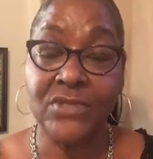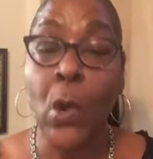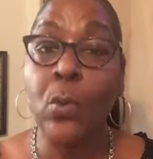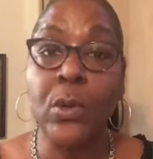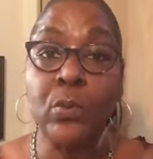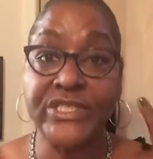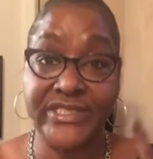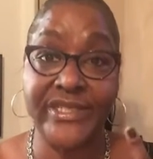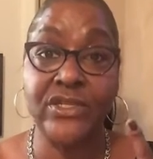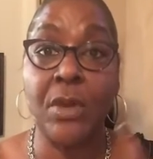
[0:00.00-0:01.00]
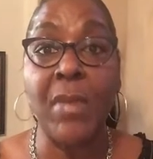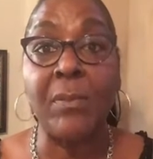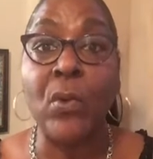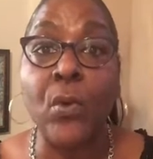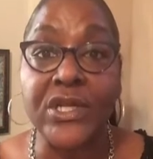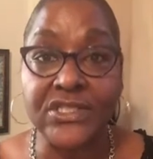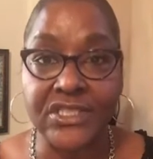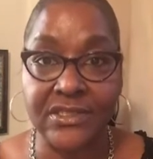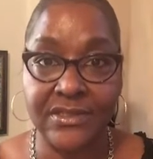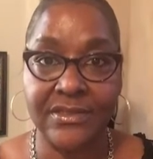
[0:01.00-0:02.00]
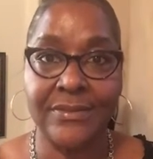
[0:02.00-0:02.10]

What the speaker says: or when we're sitting on my porch,